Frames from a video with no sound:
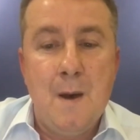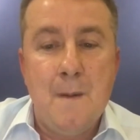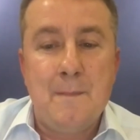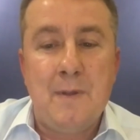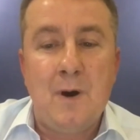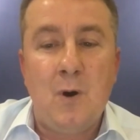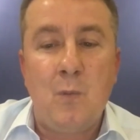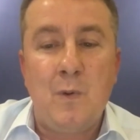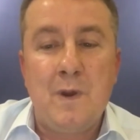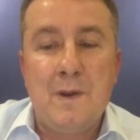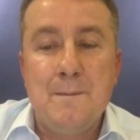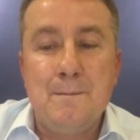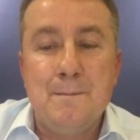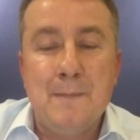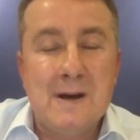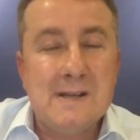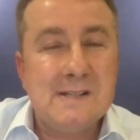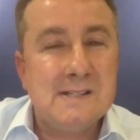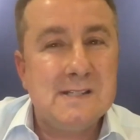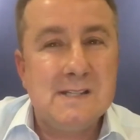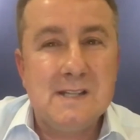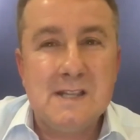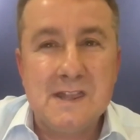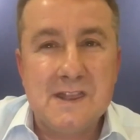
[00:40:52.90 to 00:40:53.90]
But we
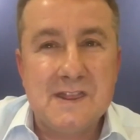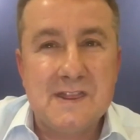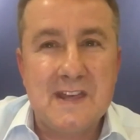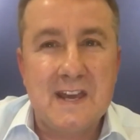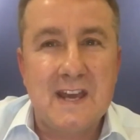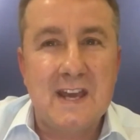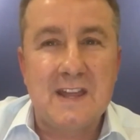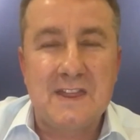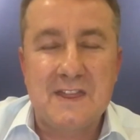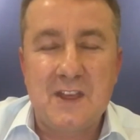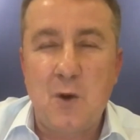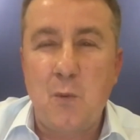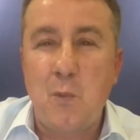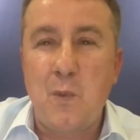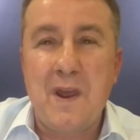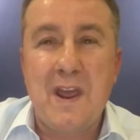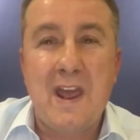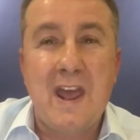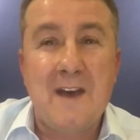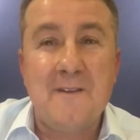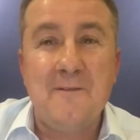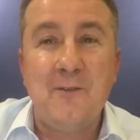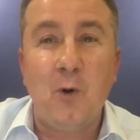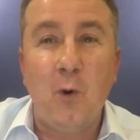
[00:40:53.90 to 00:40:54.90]
mustn't think that we
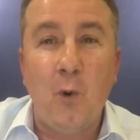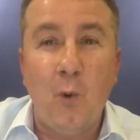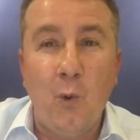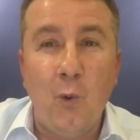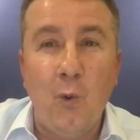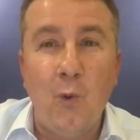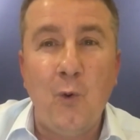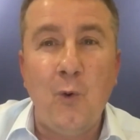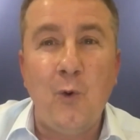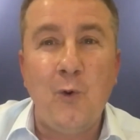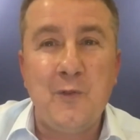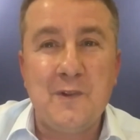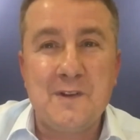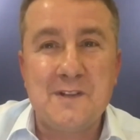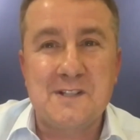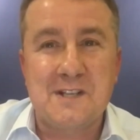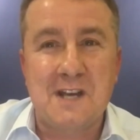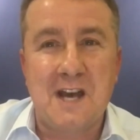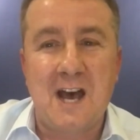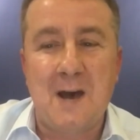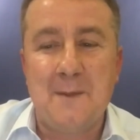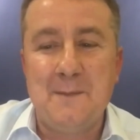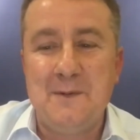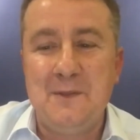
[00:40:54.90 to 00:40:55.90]
have all the
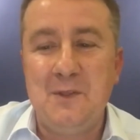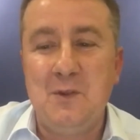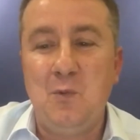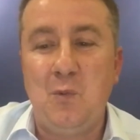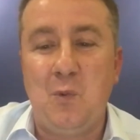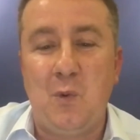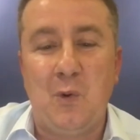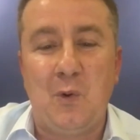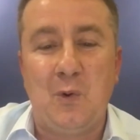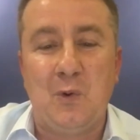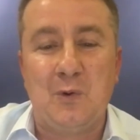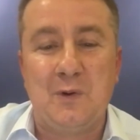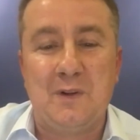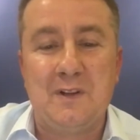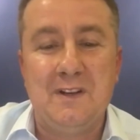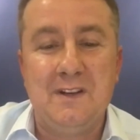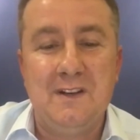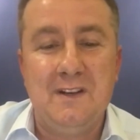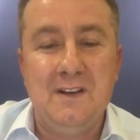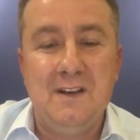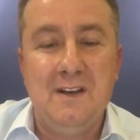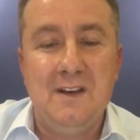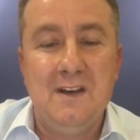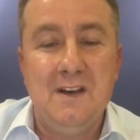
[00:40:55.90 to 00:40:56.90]
time in the world.
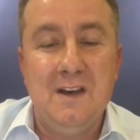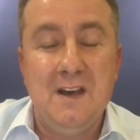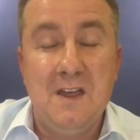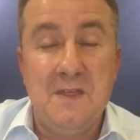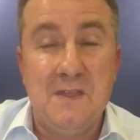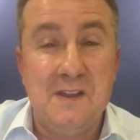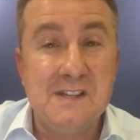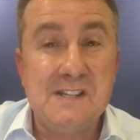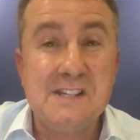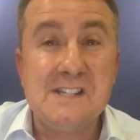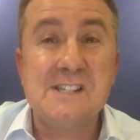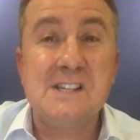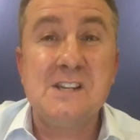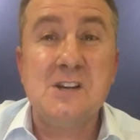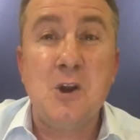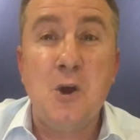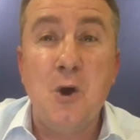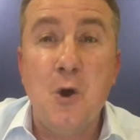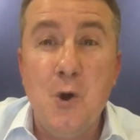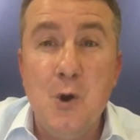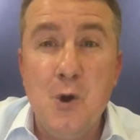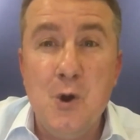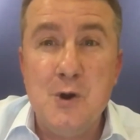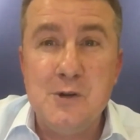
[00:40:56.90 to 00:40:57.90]
This is an
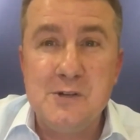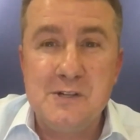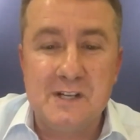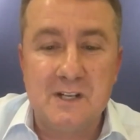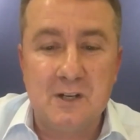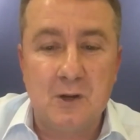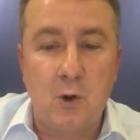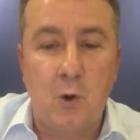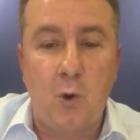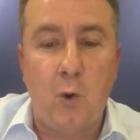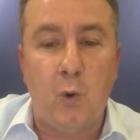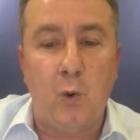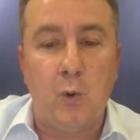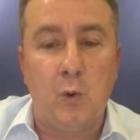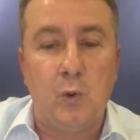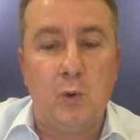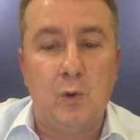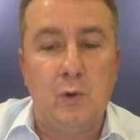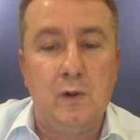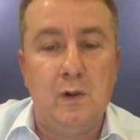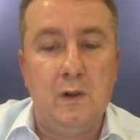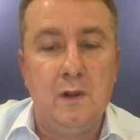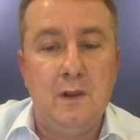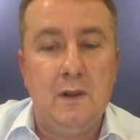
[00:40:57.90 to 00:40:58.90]
urgent
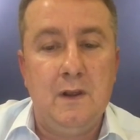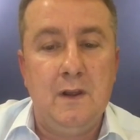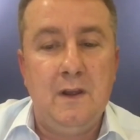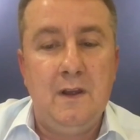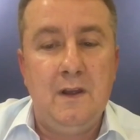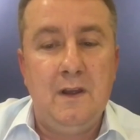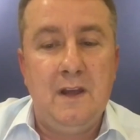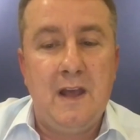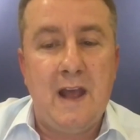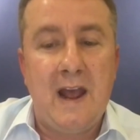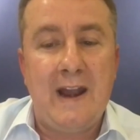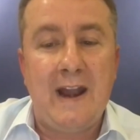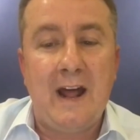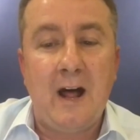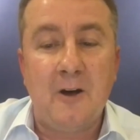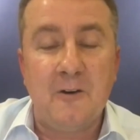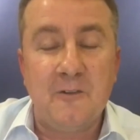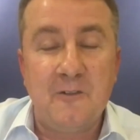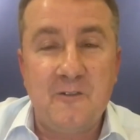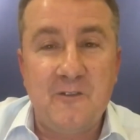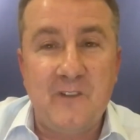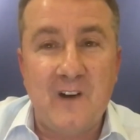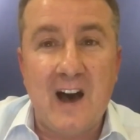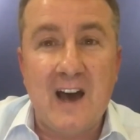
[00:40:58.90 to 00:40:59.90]
call. And our
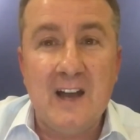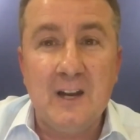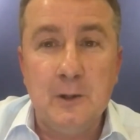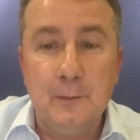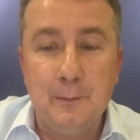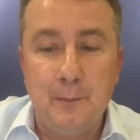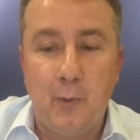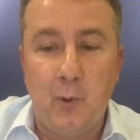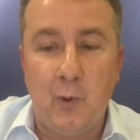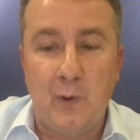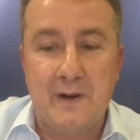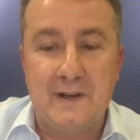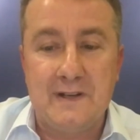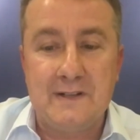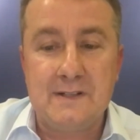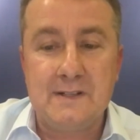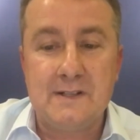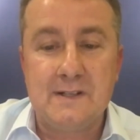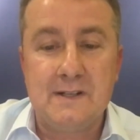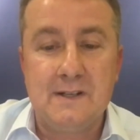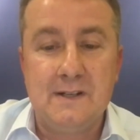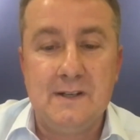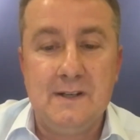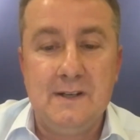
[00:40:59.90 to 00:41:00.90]
final
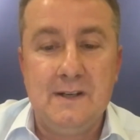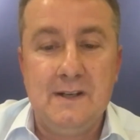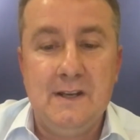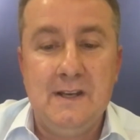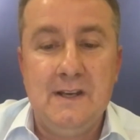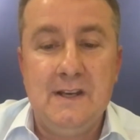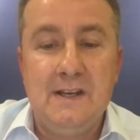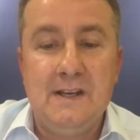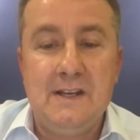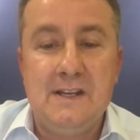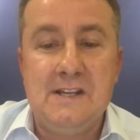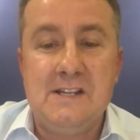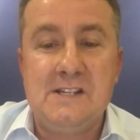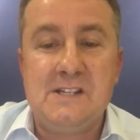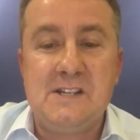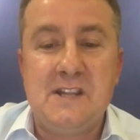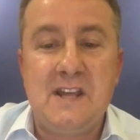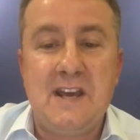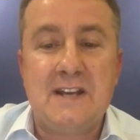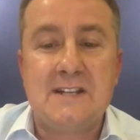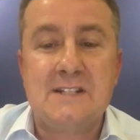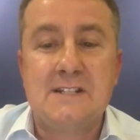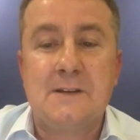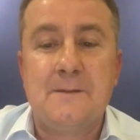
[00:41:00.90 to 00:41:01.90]
point is
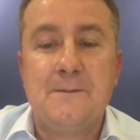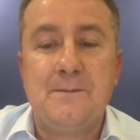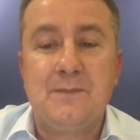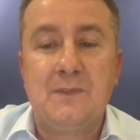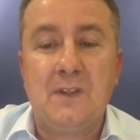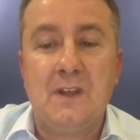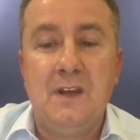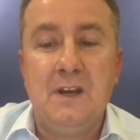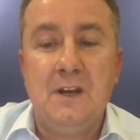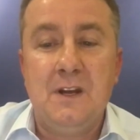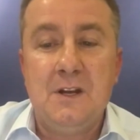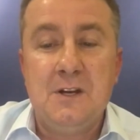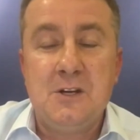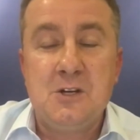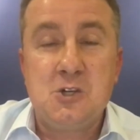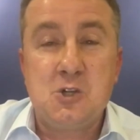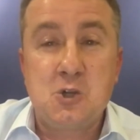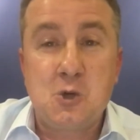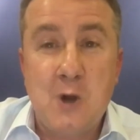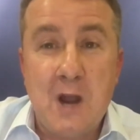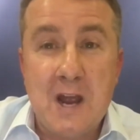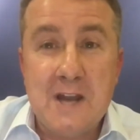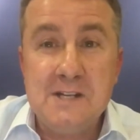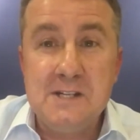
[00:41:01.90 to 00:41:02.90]
that
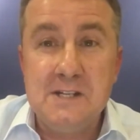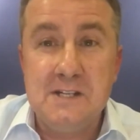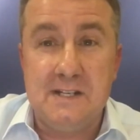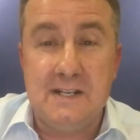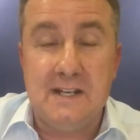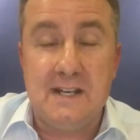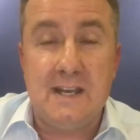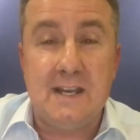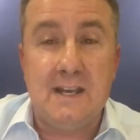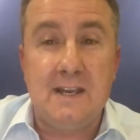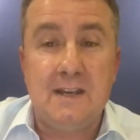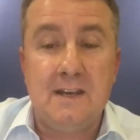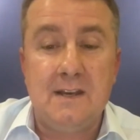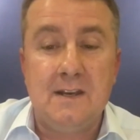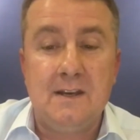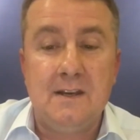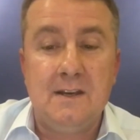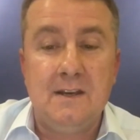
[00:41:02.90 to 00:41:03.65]
tragedy